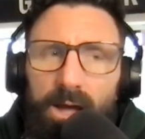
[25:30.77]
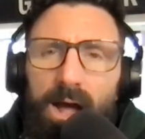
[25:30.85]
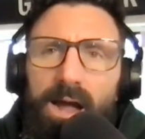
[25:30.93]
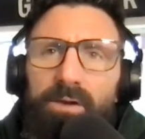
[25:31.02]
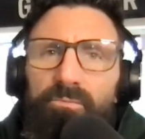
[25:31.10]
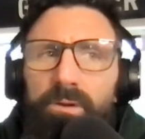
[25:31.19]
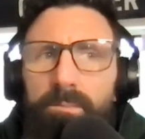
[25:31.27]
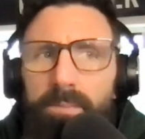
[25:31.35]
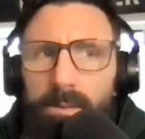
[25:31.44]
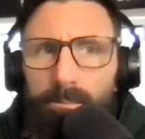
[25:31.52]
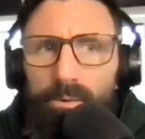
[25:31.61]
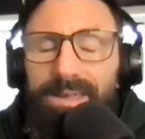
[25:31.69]
I
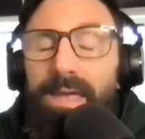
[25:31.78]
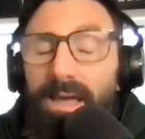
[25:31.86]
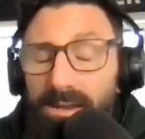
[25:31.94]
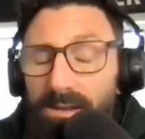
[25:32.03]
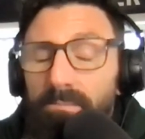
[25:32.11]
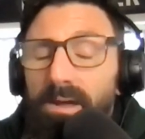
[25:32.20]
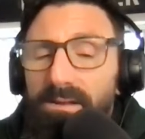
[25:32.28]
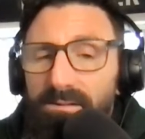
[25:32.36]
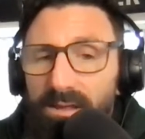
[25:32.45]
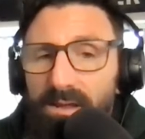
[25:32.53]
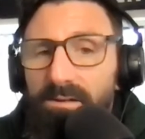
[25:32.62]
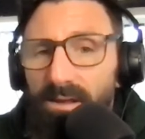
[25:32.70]
remember getting my
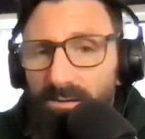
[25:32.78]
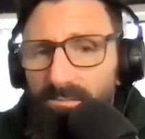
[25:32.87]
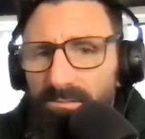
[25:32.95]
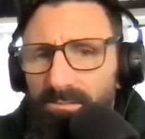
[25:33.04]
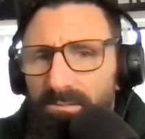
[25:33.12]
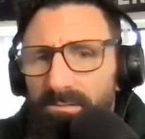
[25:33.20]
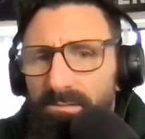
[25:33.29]
takedown,